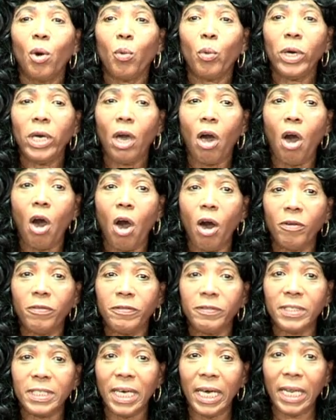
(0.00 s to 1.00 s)
We
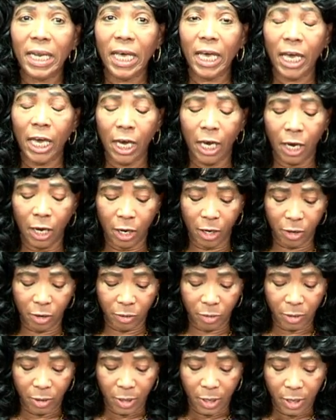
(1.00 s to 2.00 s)
often
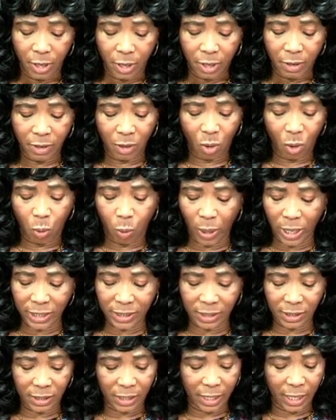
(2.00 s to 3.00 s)
hear the
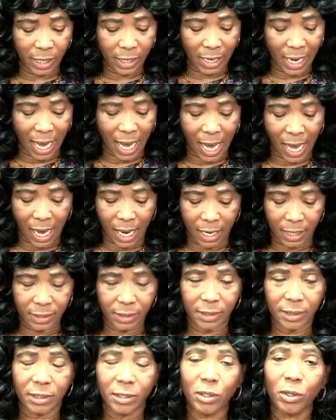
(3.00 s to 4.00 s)
question
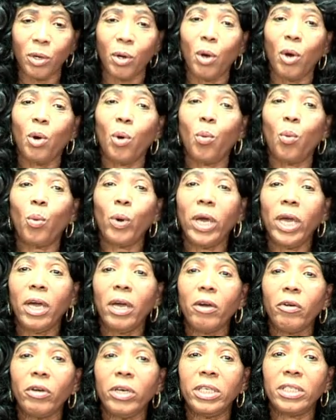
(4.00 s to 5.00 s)
asked,
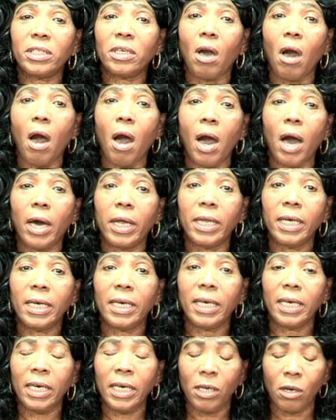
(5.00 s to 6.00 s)
where is God
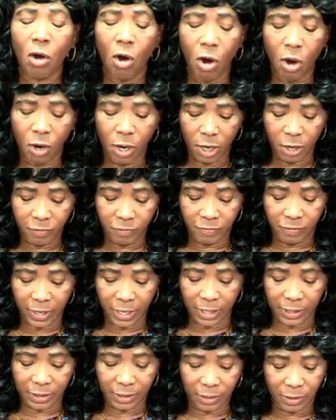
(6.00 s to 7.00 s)
in all of
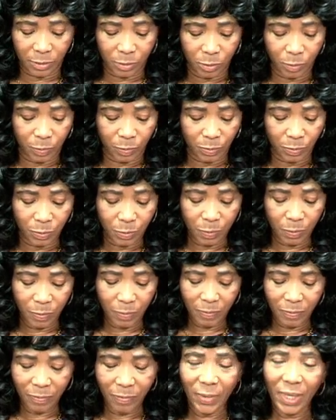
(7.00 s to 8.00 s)
this?
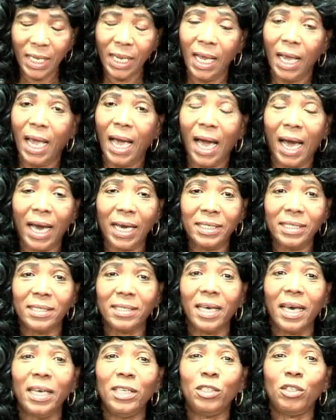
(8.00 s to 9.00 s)
I
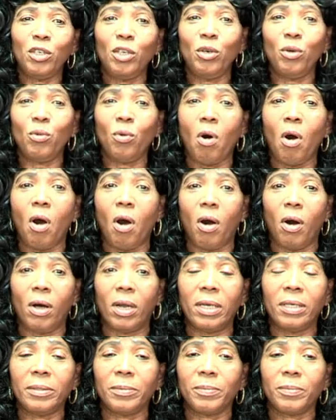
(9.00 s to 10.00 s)
say to you all,